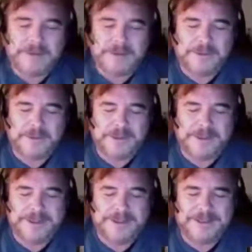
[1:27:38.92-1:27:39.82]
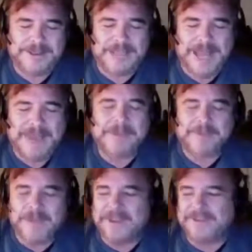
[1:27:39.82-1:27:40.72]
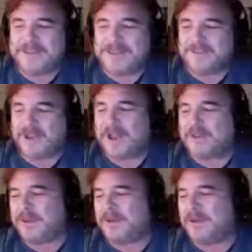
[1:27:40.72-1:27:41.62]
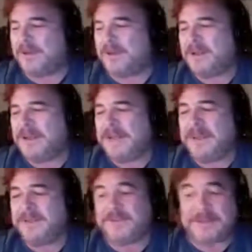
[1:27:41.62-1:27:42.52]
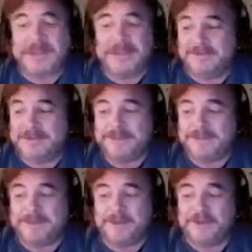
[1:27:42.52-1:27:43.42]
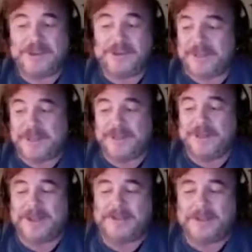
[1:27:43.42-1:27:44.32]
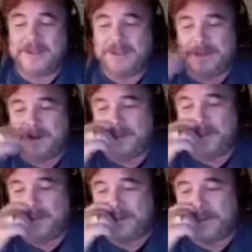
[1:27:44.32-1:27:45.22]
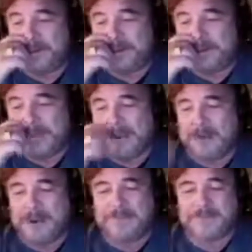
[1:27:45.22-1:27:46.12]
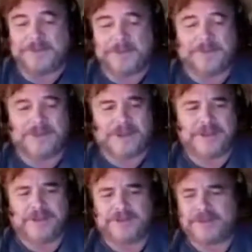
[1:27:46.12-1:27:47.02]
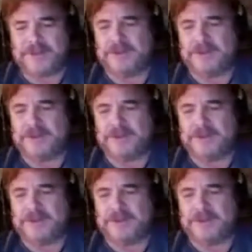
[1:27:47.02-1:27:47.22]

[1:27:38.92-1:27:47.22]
the time device that he's talking about is legitimate. I think. I mean, there were diagrams. There was, I think it was